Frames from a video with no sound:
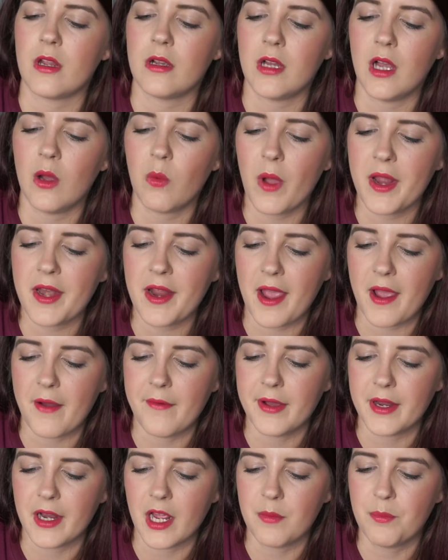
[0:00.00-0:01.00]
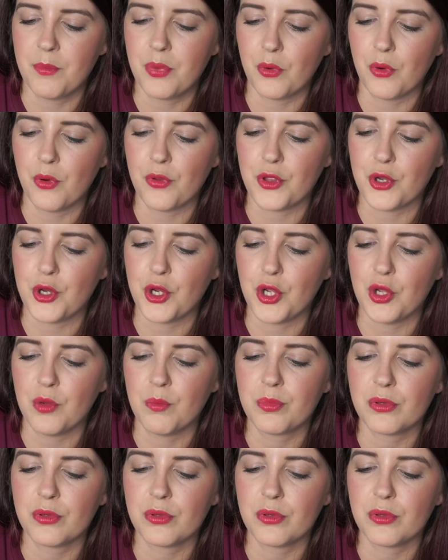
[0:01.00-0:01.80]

I went out and I bought the new